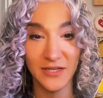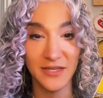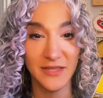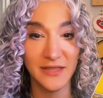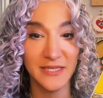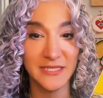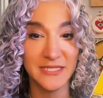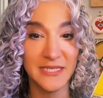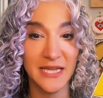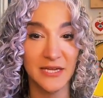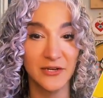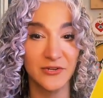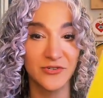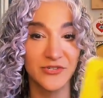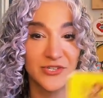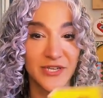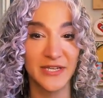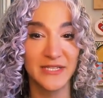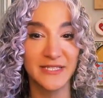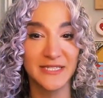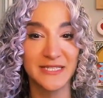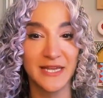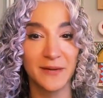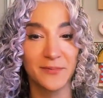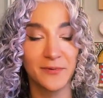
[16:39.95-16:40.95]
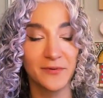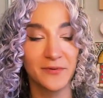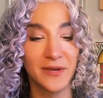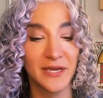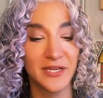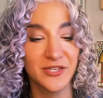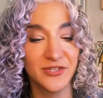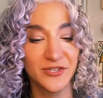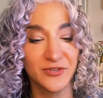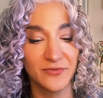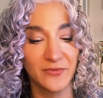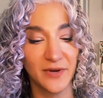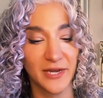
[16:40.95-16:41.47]
Look at this energy and
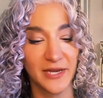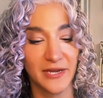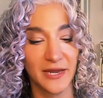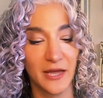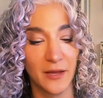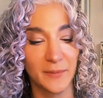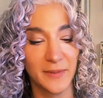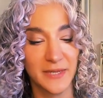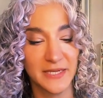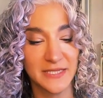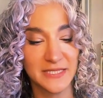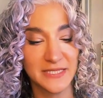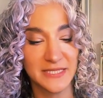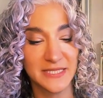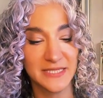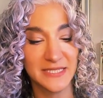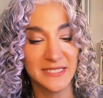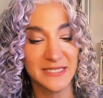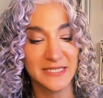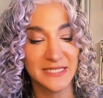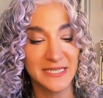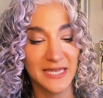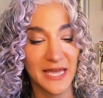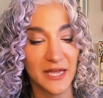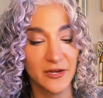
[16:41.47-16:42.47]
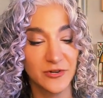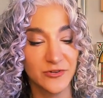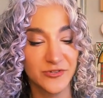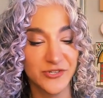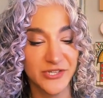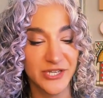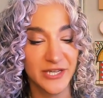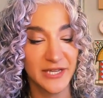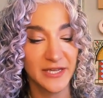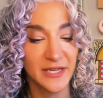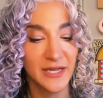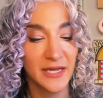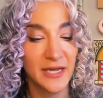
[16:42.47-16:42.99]
separation right now, because this is the
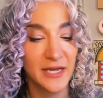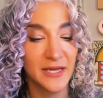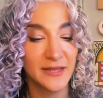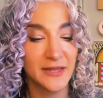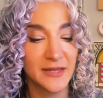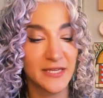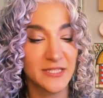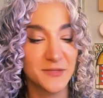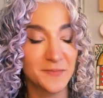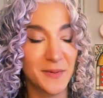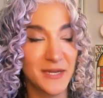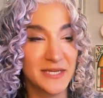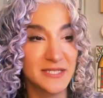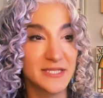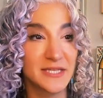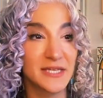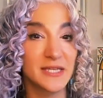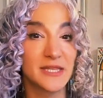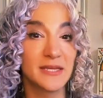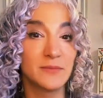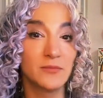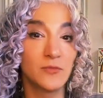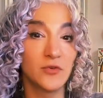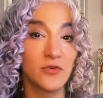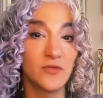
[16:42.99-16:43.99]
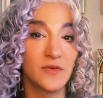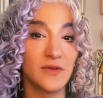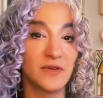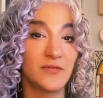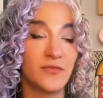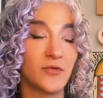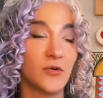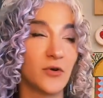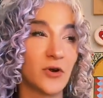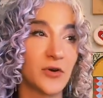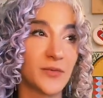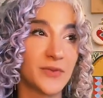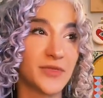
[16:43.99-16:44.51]
energy that's basically moving
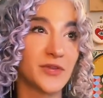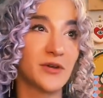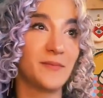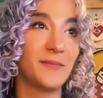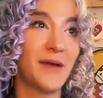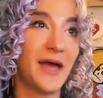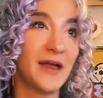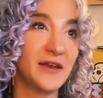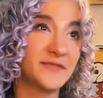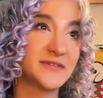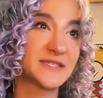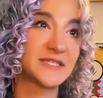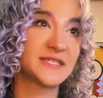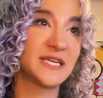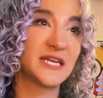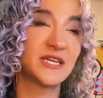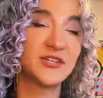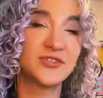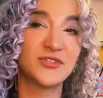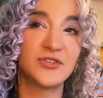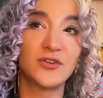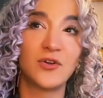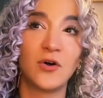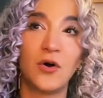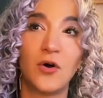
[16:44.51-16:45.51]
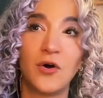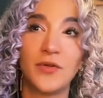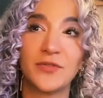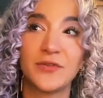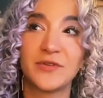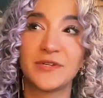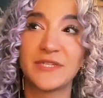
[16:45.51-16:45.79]
forward with their manifestation goal.